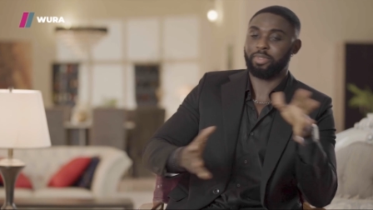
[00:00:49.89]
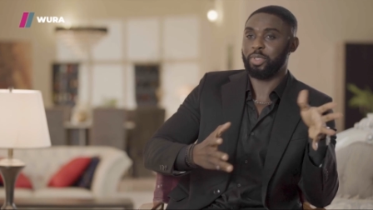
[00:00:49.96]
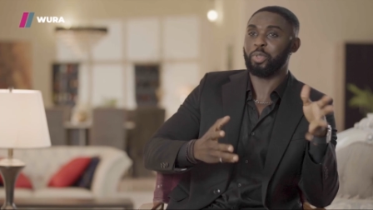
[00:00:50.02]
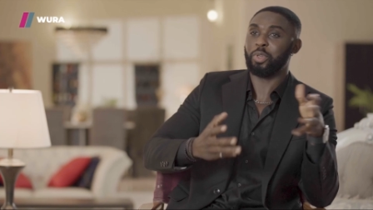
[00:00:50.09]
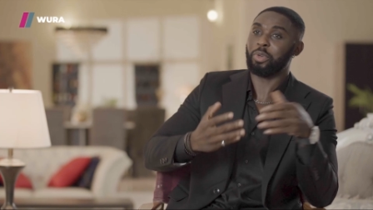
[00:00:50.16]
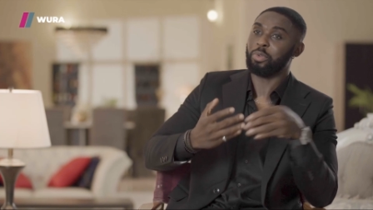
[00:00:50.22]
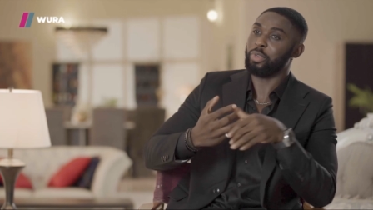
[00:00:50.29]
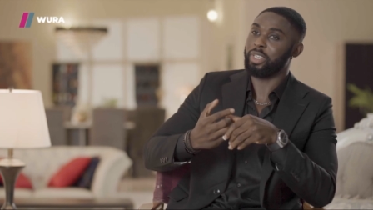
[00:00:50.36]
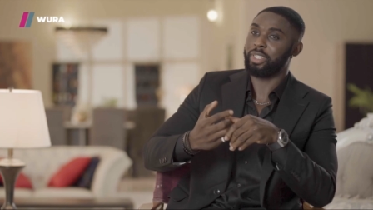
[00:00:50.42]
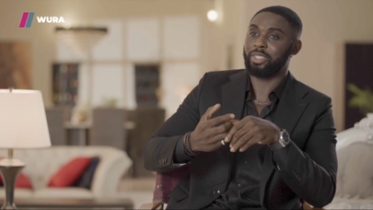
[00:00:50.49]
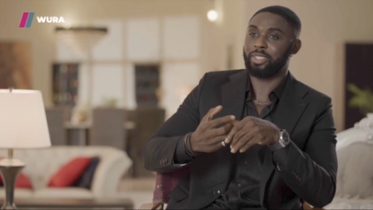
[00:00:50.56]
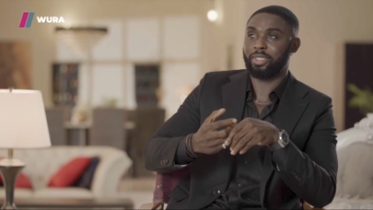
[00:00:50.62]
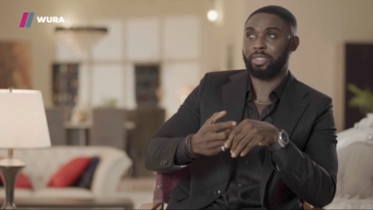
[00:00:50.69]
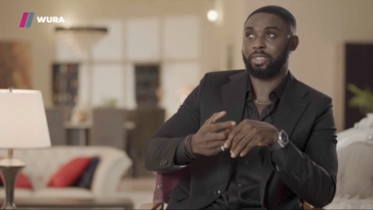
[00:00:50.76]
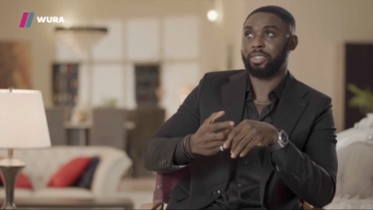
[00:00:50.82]
You're
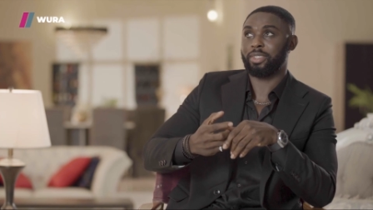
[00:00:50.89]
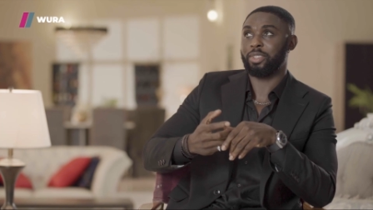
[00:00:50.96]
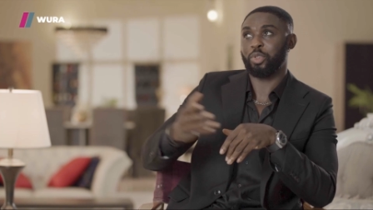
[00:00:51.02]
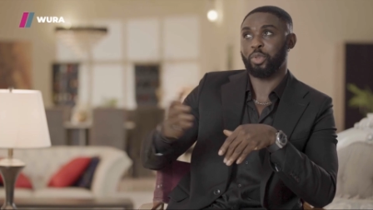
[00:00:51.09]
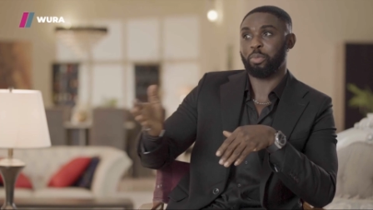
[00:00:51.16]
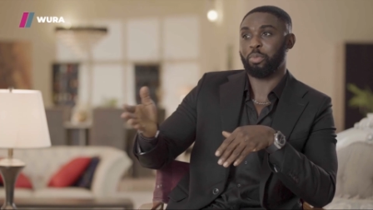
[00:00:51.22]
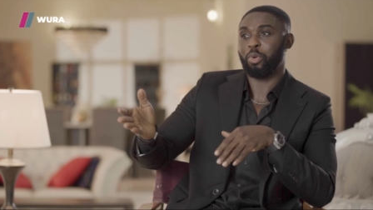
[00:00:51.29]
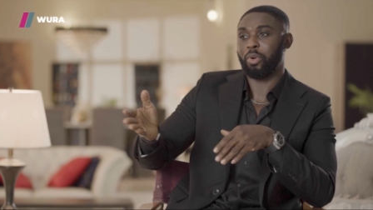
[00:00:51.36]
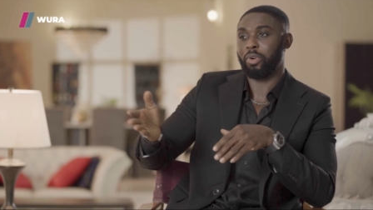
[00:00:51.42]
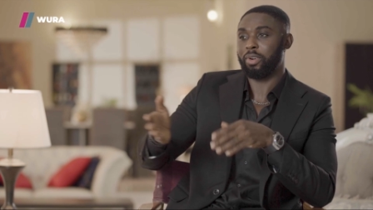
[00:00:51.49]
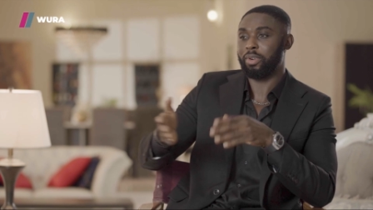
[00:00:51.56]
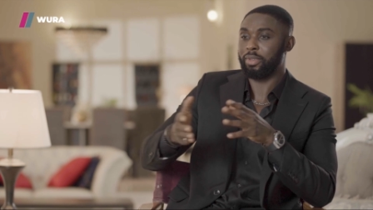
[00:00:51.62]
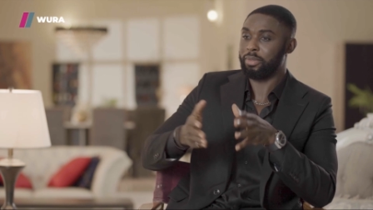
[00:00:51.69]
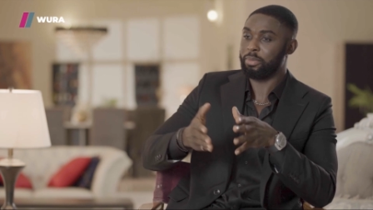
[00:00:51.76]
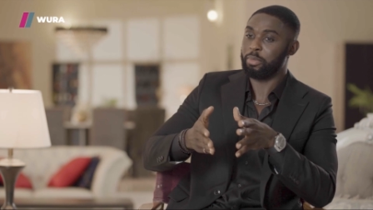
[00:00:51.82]
rich, you're
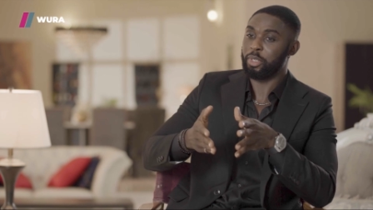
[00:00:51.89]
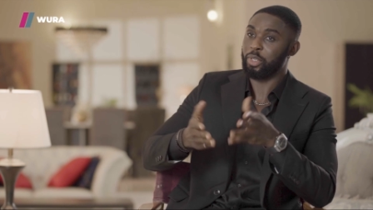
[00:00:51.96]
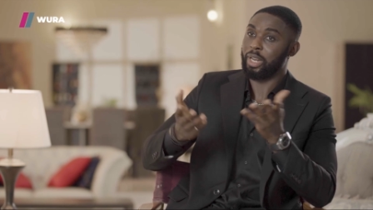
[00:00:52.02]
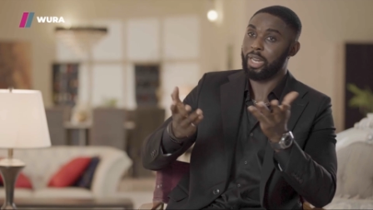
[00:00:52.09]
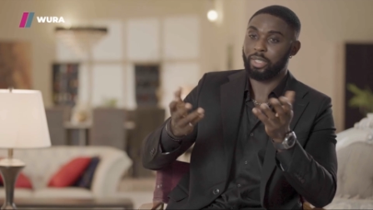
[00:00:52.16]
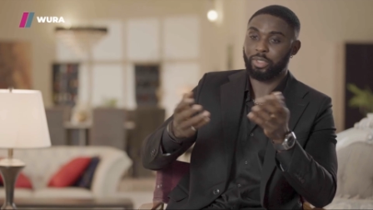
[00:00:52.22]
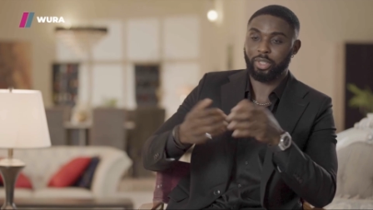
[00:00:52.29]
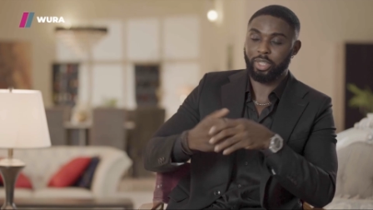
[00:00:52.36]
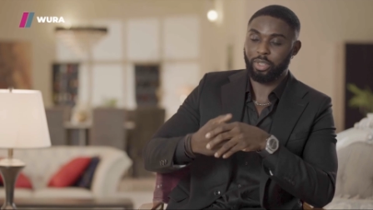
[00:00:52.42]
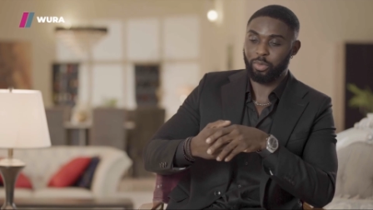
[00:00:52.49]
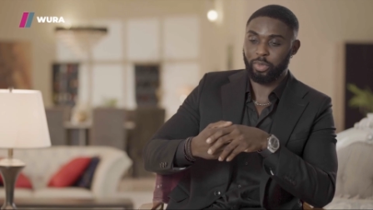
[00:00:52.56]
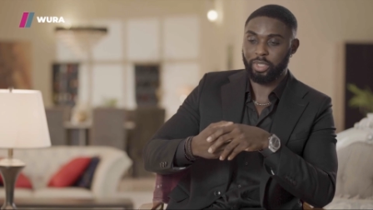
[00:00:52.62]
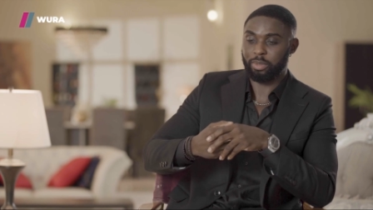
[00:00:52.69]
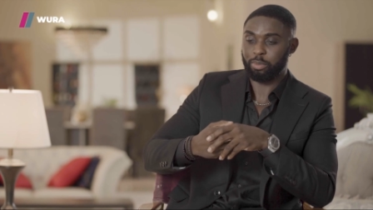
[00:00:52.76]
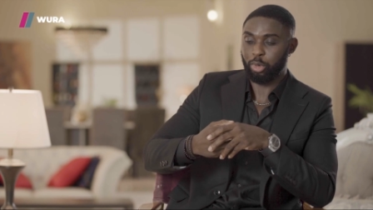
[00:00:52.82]
poor, middle class,
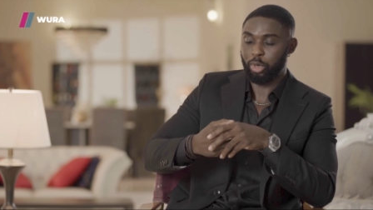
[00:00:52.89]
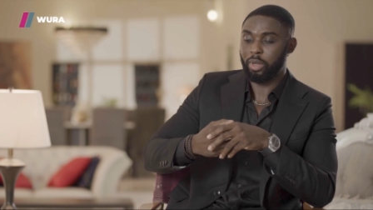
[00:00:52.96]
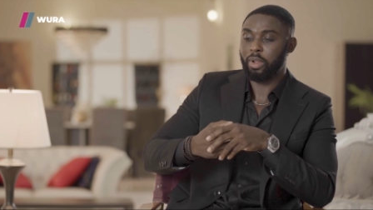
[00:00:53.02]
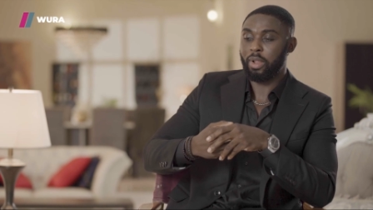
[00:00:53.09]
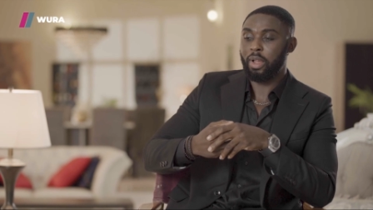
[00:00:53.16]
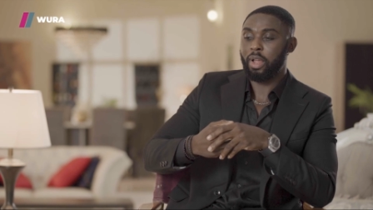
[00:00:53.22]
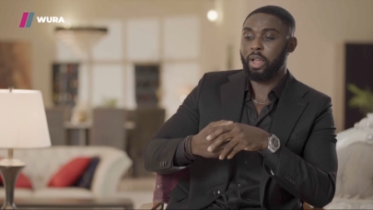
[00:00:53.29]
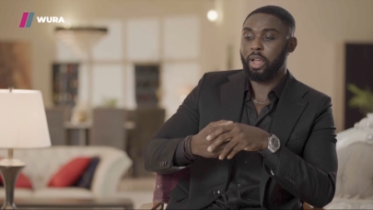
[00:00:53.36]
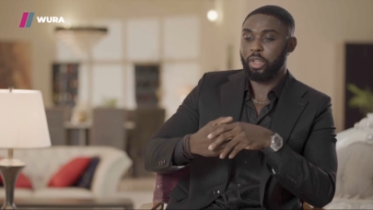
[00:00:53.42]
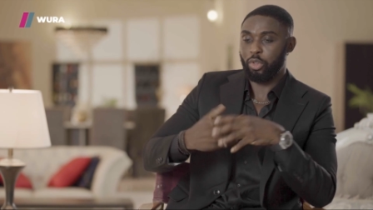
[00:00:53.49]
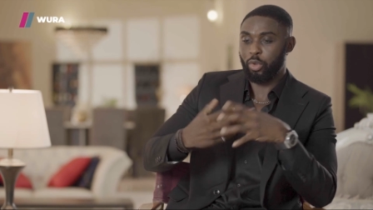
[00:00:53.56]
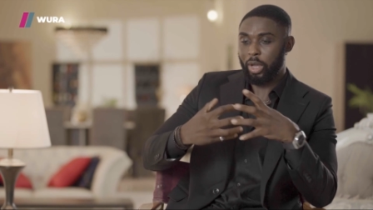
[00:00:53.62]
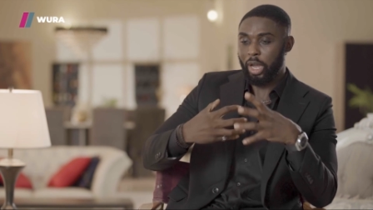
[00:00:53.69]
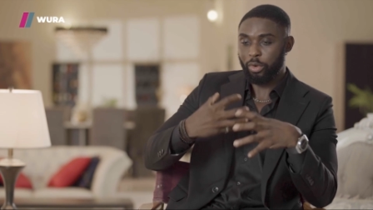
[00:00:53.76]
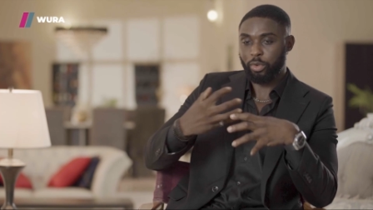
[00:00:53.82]
anyways, but
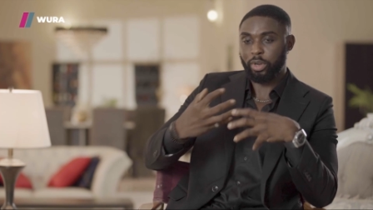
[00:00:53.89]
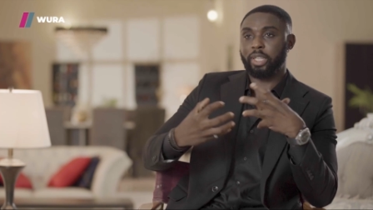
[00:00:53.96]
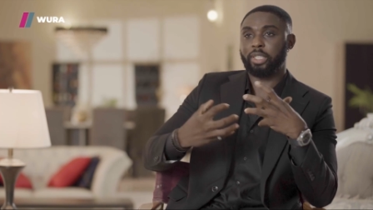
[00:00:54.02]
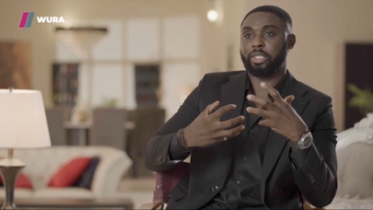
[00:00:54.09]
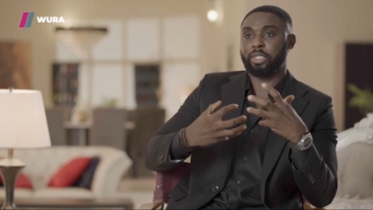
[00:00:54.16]
you can relate